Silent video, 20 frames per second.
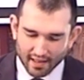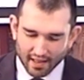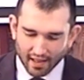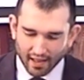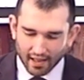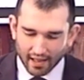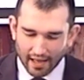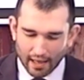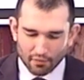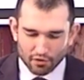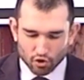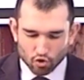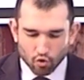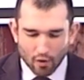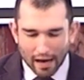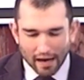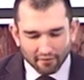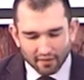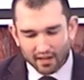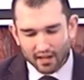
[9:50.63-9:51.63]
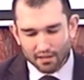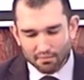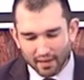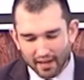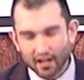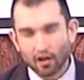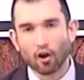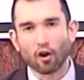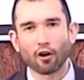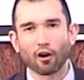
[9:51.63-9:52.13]
I was driving in my
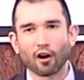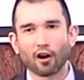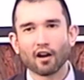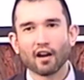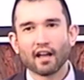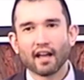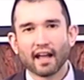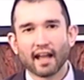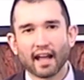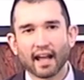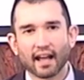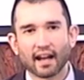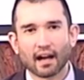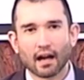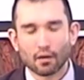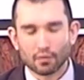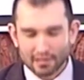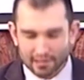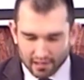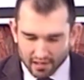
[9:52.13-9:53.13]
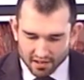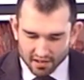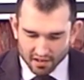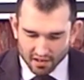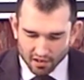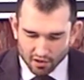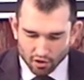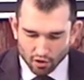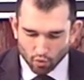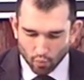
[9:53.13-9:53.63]
car and I was
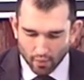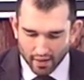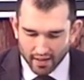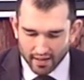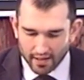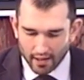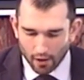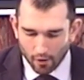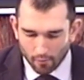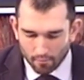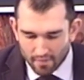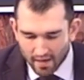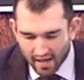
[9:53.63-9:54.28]
listening to the radio.